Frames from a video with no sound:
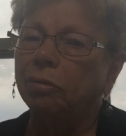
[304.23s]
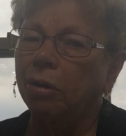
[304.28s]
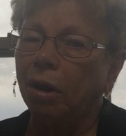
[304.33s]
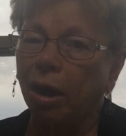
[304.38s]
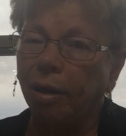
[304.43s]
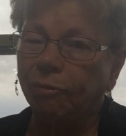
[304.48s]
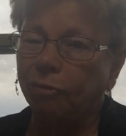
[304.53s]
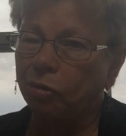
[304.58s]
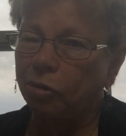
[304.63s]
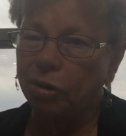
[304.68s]

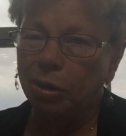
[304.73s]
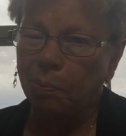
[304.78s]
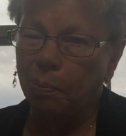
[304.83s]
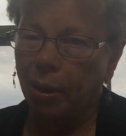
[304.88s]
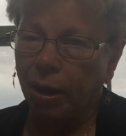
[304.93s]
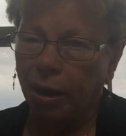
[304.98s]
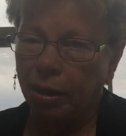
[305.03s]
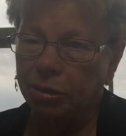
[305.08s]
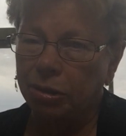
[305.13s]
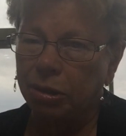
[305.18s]
not for a
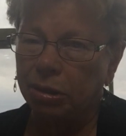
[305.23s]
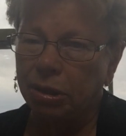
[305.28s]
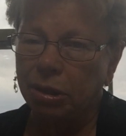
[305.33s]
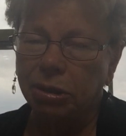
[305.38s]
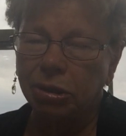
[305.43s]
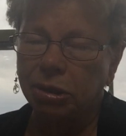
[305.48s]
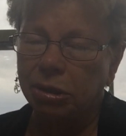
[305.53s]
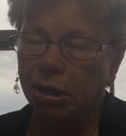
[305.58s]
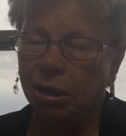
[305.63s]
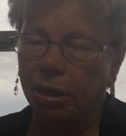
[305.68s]
deposit
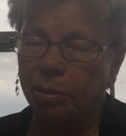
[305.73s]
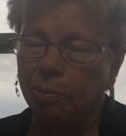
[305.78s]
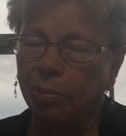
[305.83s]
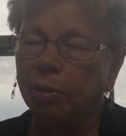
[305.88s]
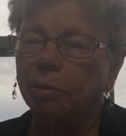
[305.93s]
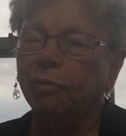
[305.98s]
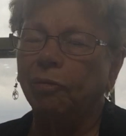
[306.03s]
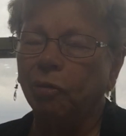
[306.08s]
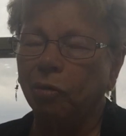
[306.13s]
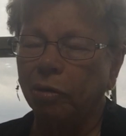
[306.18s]
this time,
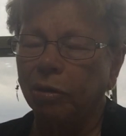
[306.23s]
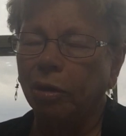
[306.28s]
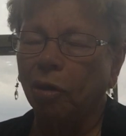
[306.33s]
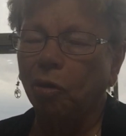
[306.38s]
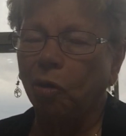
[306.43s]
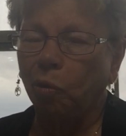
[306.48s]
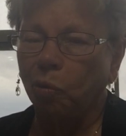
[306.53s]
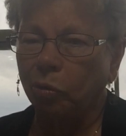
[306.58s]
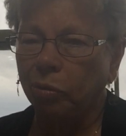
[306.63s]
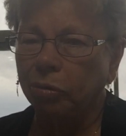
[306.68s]
but for the
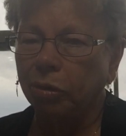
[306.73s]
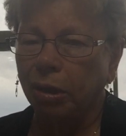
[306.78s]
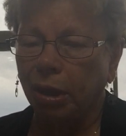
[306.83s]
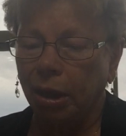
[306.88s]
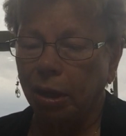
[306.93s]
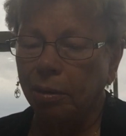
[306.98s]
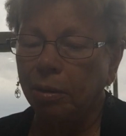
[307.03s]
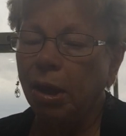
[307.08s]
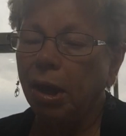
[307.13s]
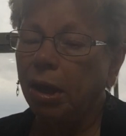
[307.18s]
whole
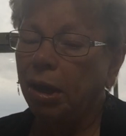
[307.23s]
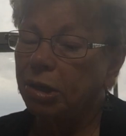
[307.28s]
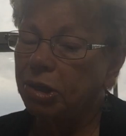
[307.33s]
thing,